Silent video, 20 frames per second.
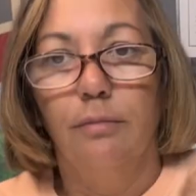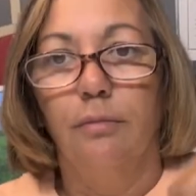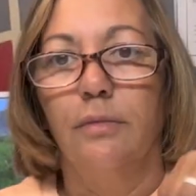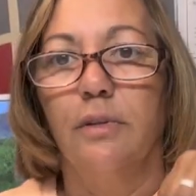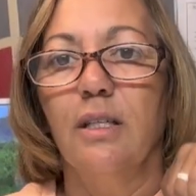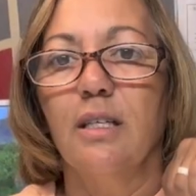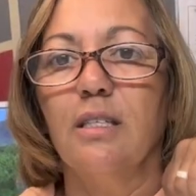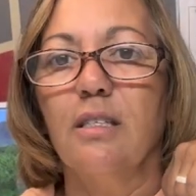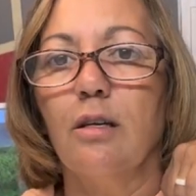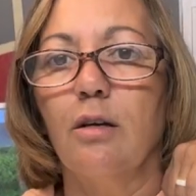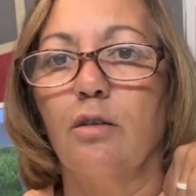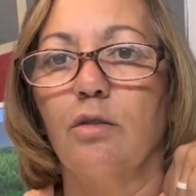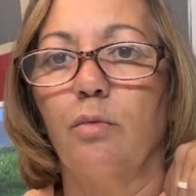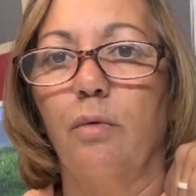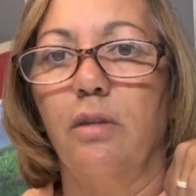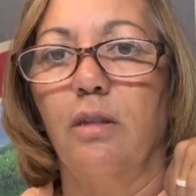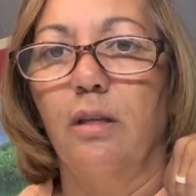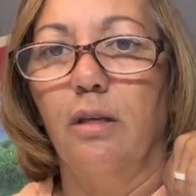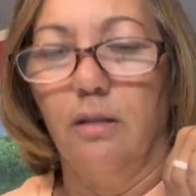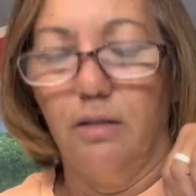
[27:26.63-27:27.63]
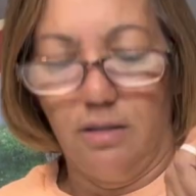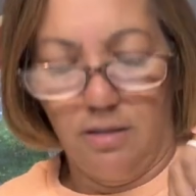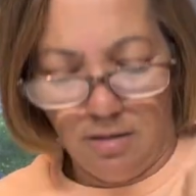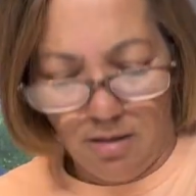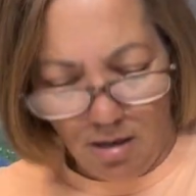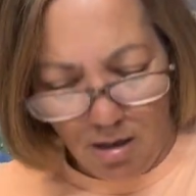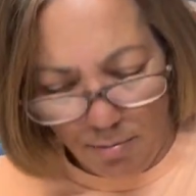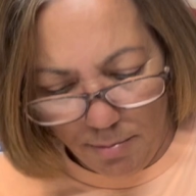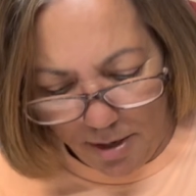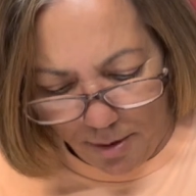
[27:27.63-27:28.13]
This goes with this.
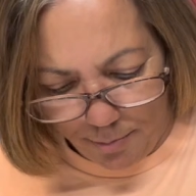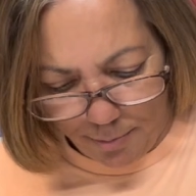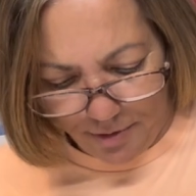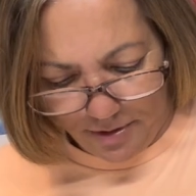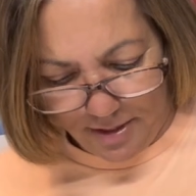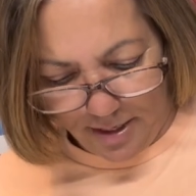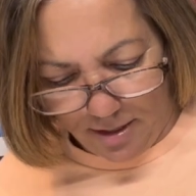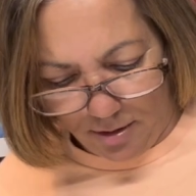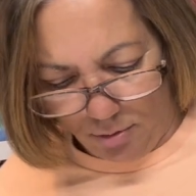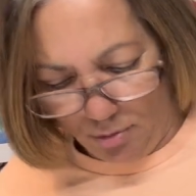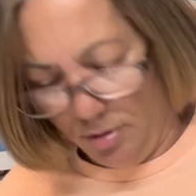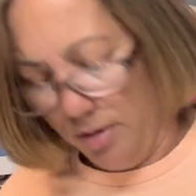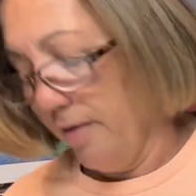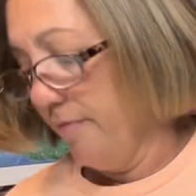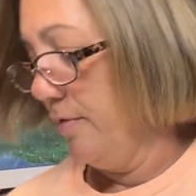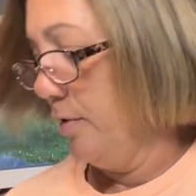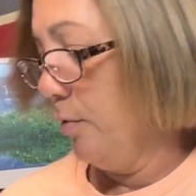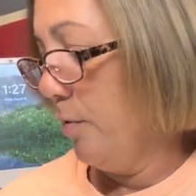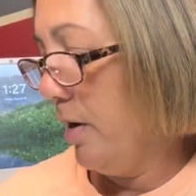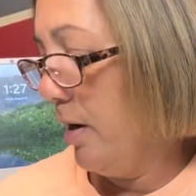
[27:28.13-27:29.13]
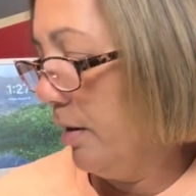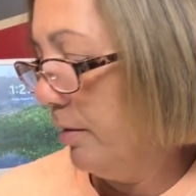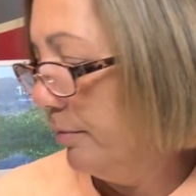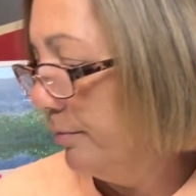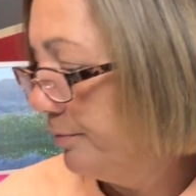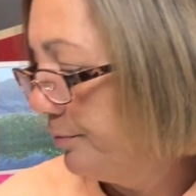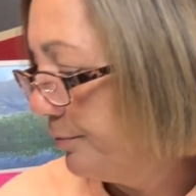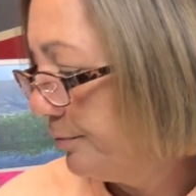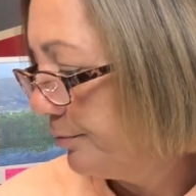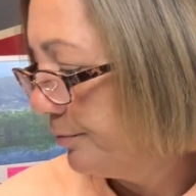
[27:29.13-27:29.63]
I may put that on after a while.
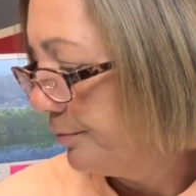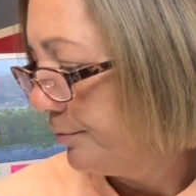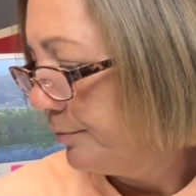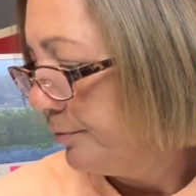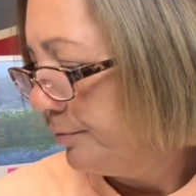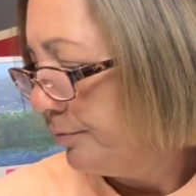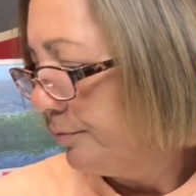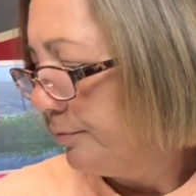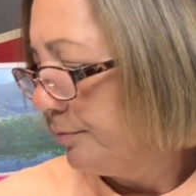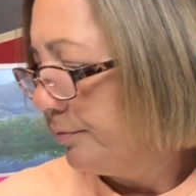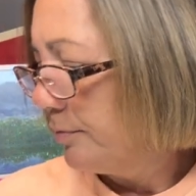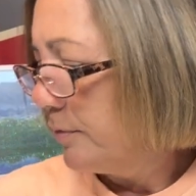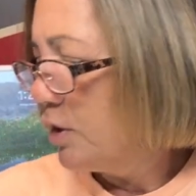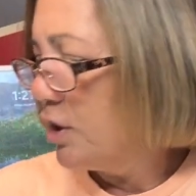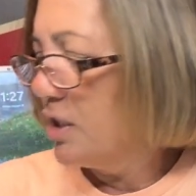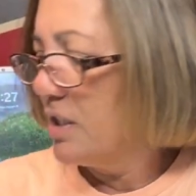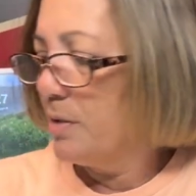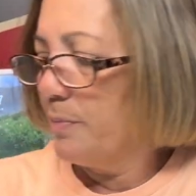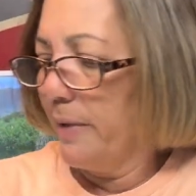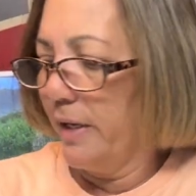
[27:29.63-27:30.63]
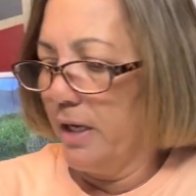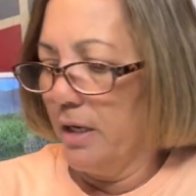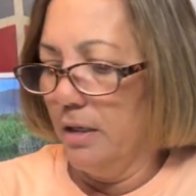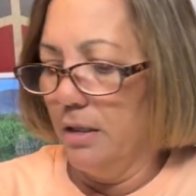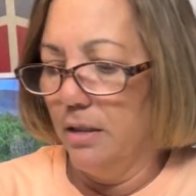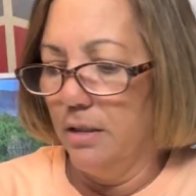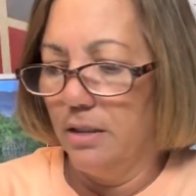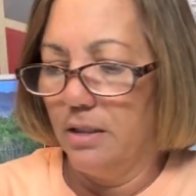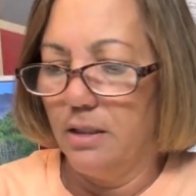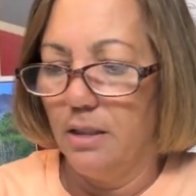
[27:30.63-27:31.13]
Just
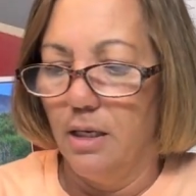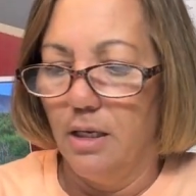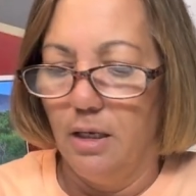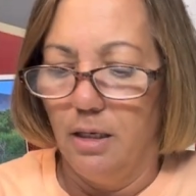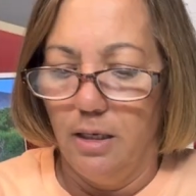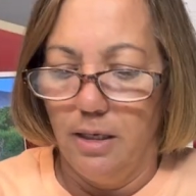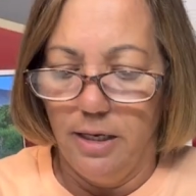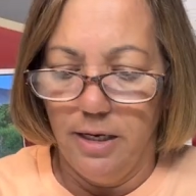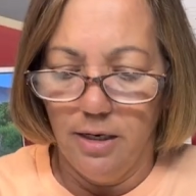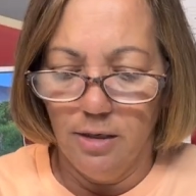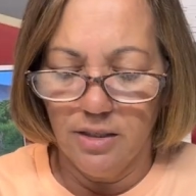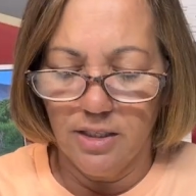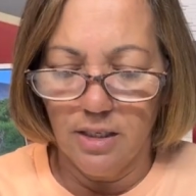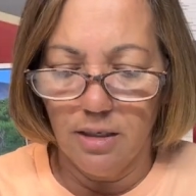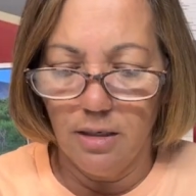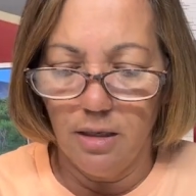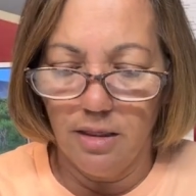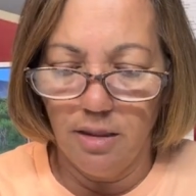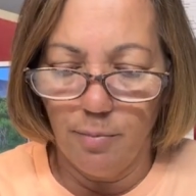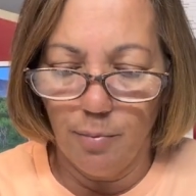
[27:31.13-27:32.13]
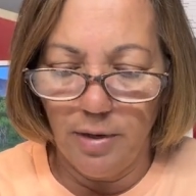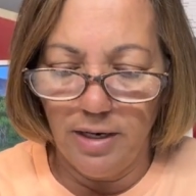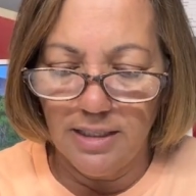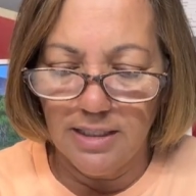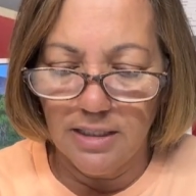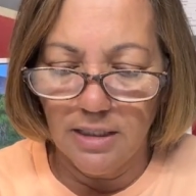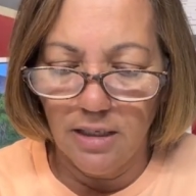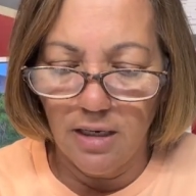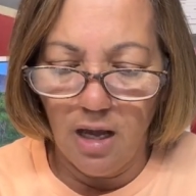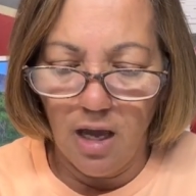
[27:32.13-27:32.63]
because. Here's another
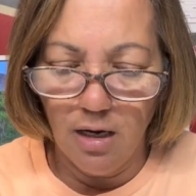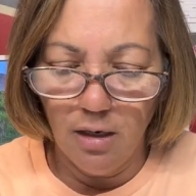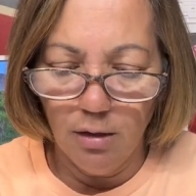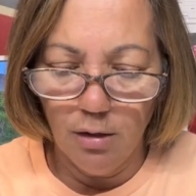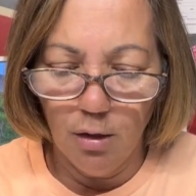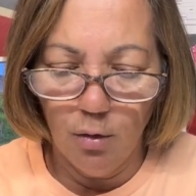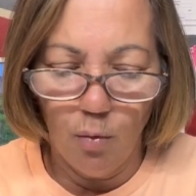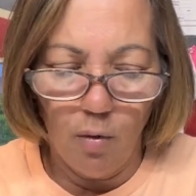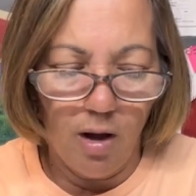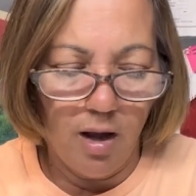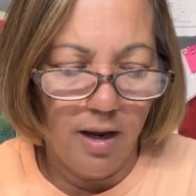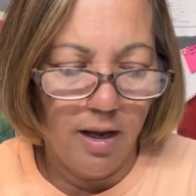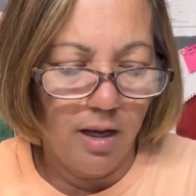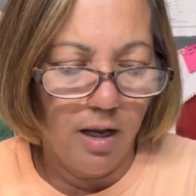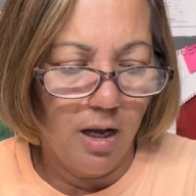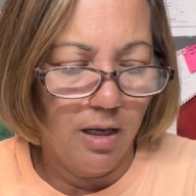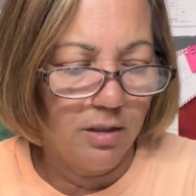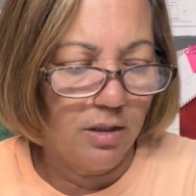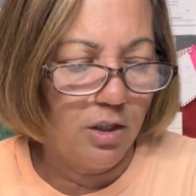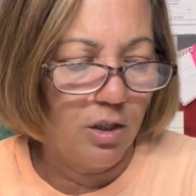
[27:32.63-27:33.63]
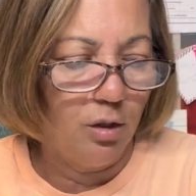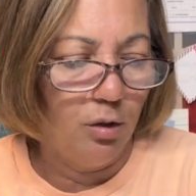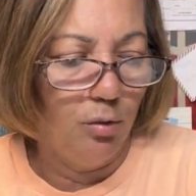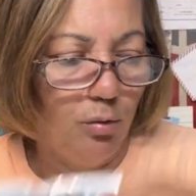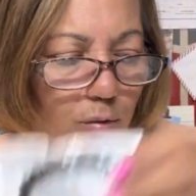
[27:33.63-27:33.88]
bracelet. I don't know why I got two,